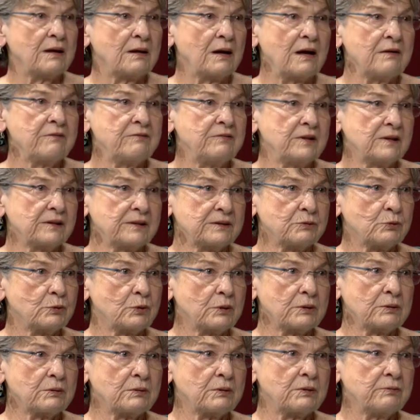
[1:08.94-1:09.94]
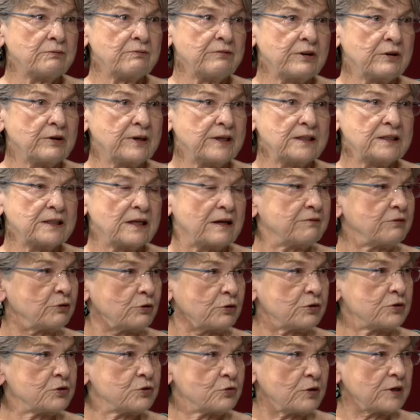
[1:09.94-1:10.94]
feel that we're a very
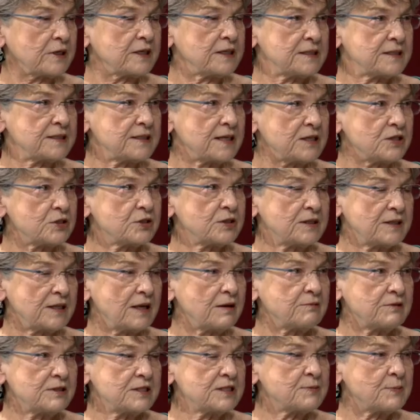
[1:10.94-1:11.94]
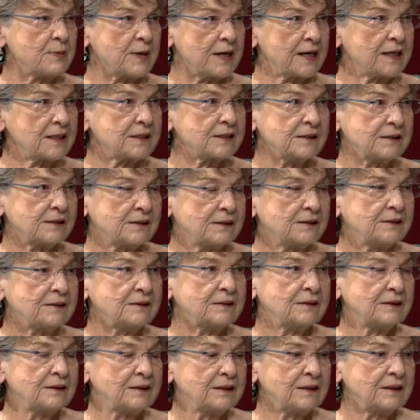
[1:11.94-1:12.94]
diverse organization in that respect.
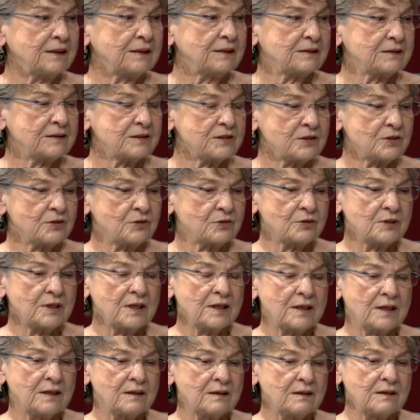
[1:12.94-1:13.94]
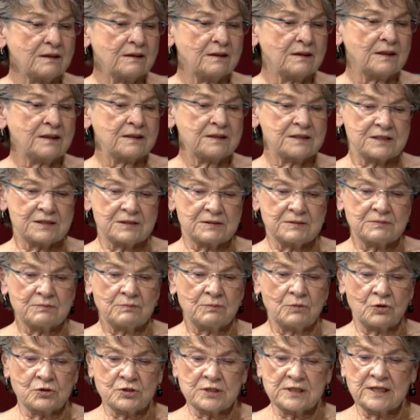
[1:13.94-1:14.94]
Yeah, so it's
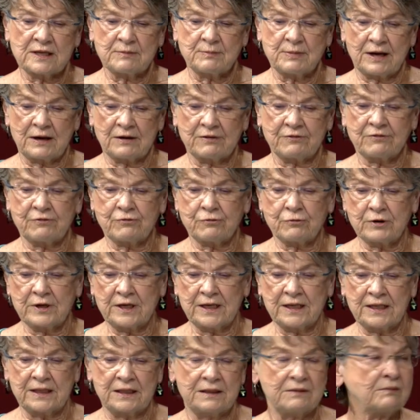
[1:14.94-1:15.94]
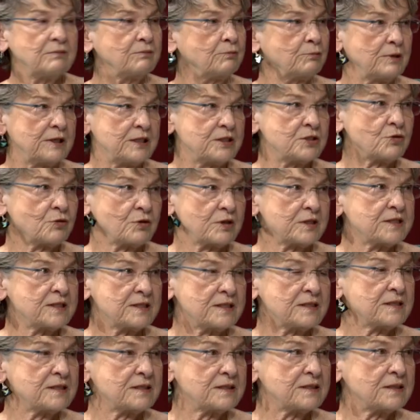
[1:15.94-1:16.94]
mostly about free
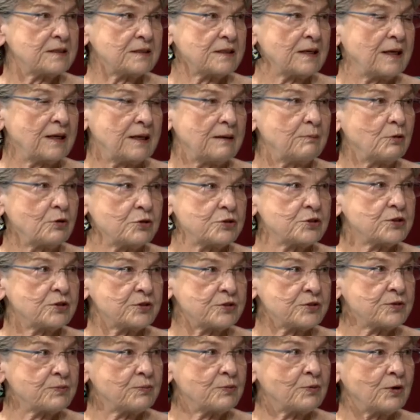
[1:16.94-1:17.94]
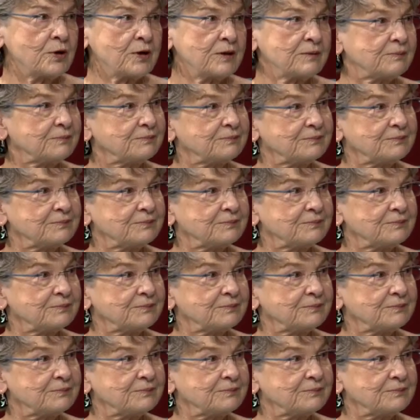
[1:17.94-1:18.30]
resources and emotional support.